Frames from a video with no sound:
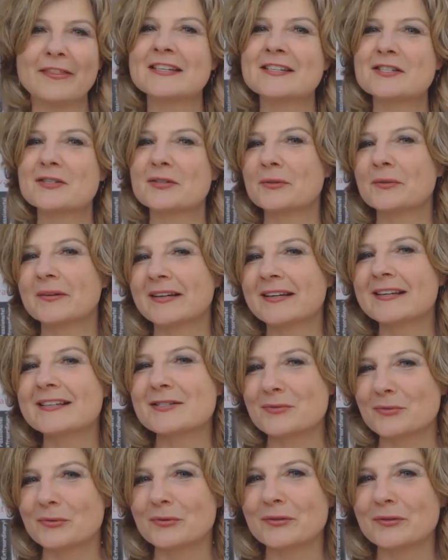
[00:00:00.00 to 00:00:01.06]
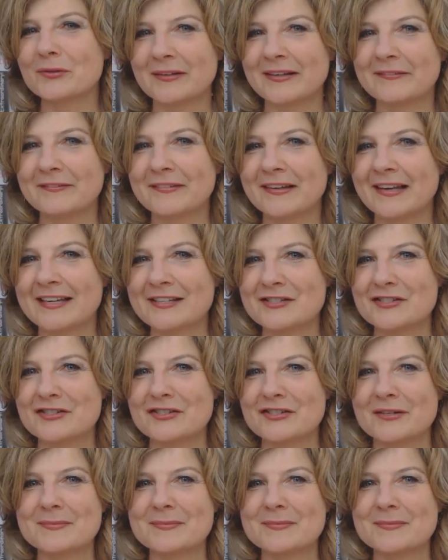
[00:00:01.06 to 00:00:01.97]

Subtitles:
with everybody. That's impossible.